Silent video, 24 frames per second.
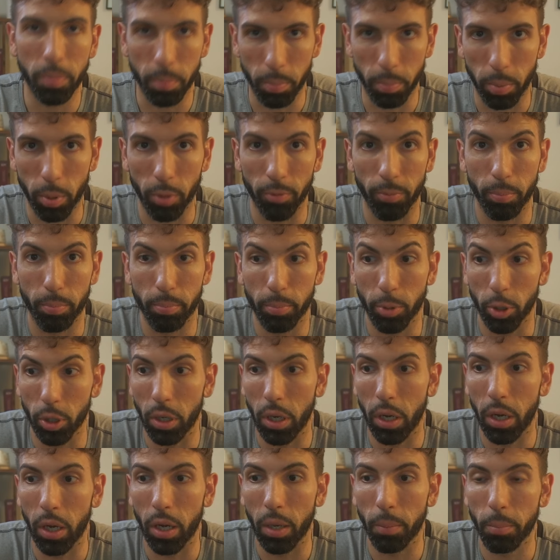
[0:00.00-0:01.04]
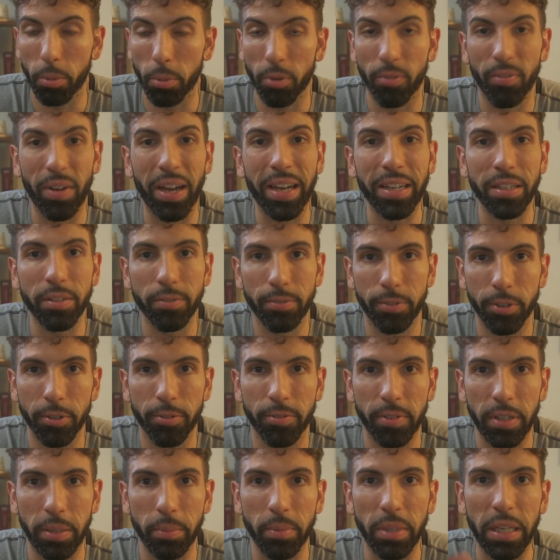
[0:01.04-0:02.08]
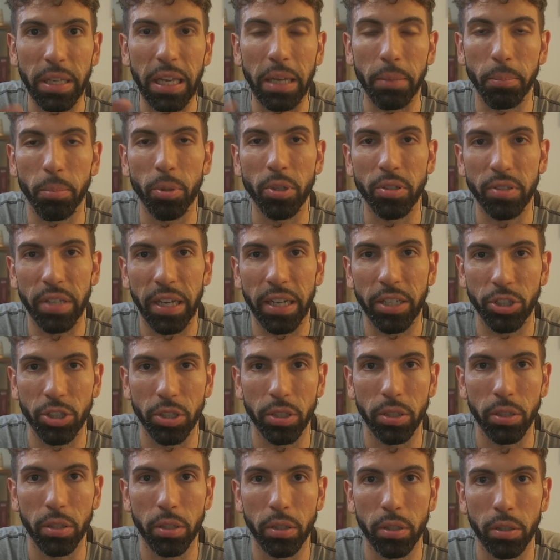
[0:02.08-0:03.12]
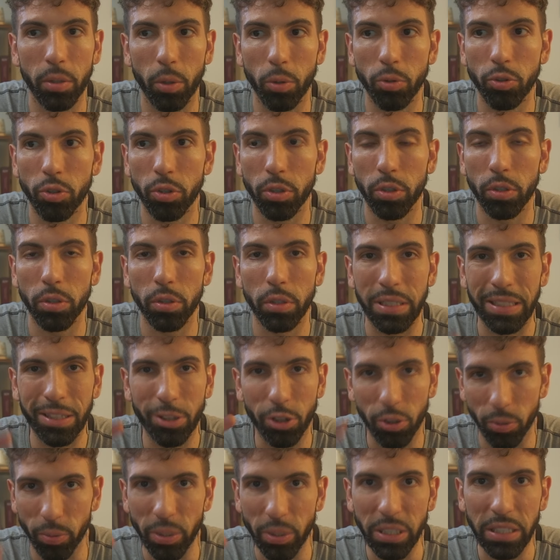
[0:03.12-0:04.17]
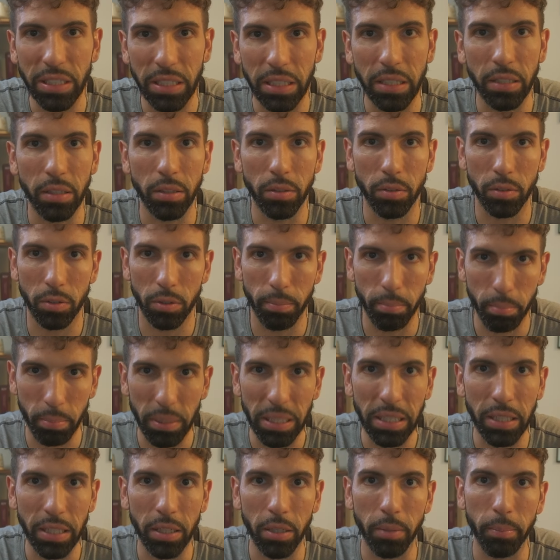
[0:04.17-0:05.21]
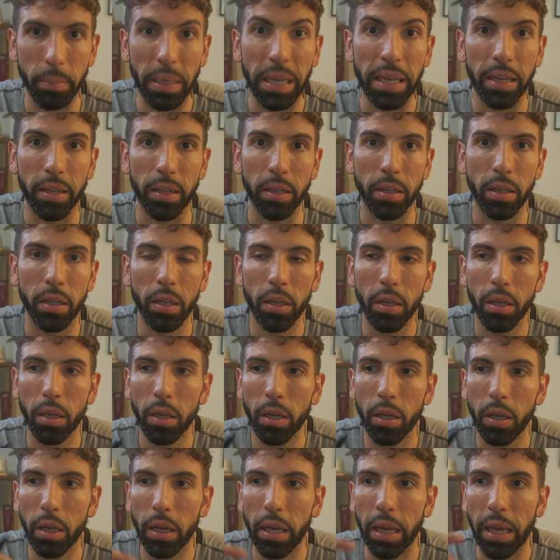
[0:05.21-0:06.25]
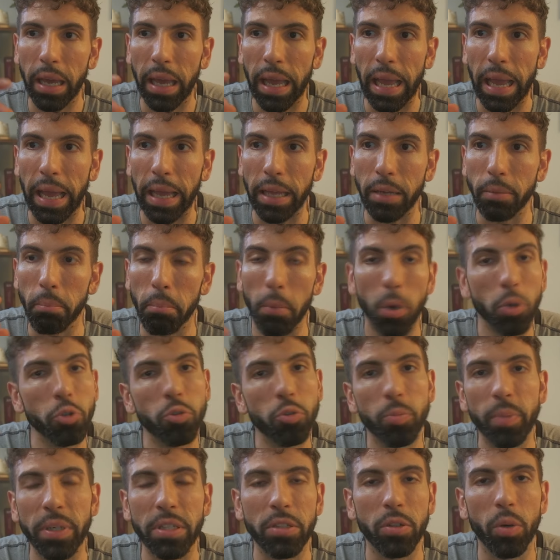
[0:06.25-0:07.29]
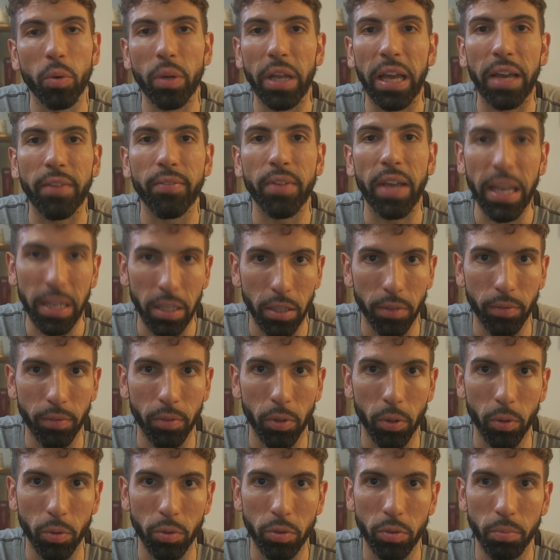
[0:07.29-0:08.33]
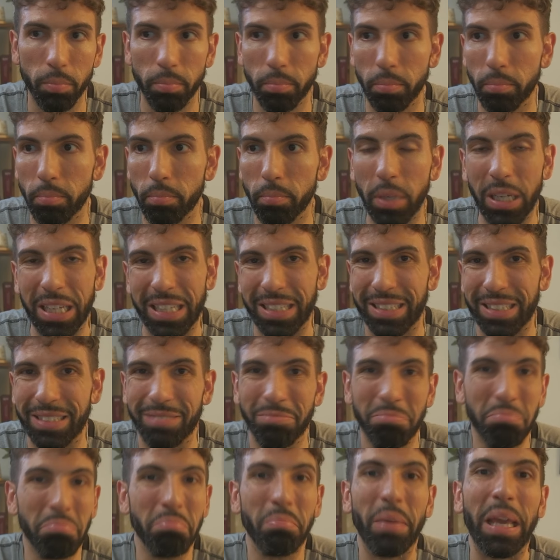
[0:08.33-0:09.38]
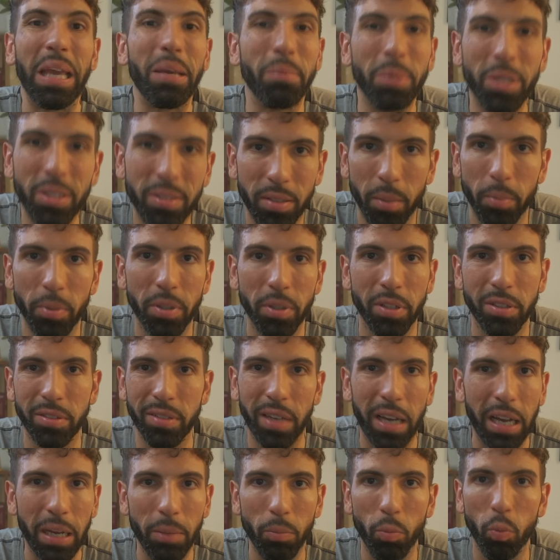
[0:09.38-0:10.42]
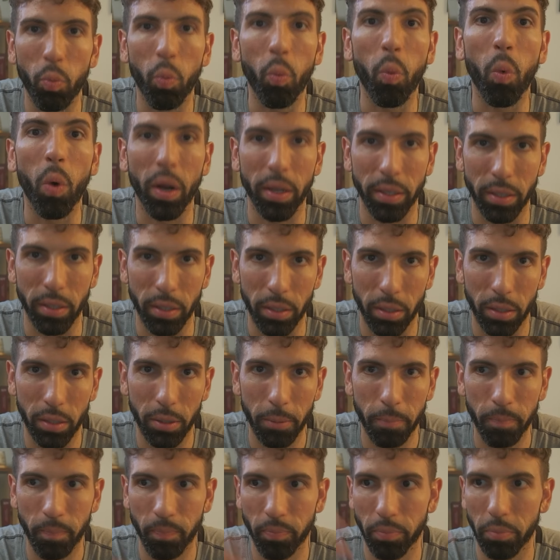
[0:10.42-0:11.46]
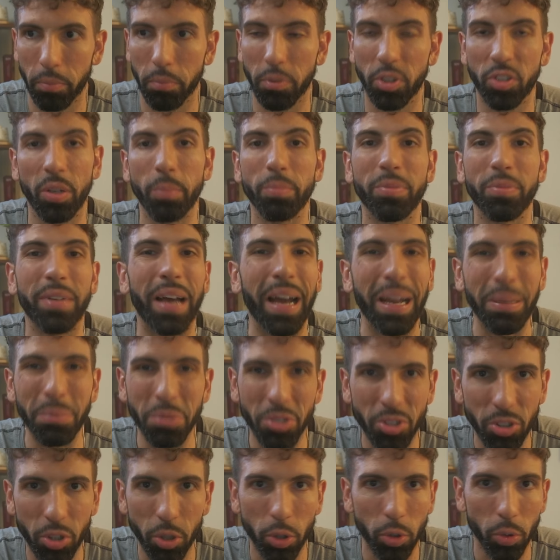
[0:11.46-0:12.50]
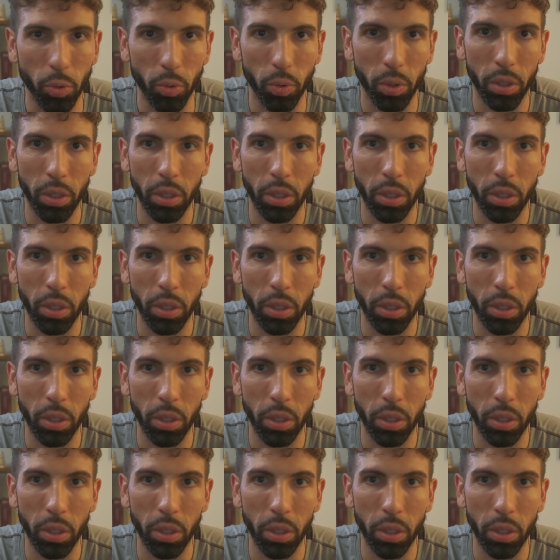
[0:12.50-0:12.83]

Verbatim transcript: pro, pro, uh, providing for your family, and protection. Those are the three keys to being a man. And most men don't have any of those. Maybe some of the time, one, sometimes two.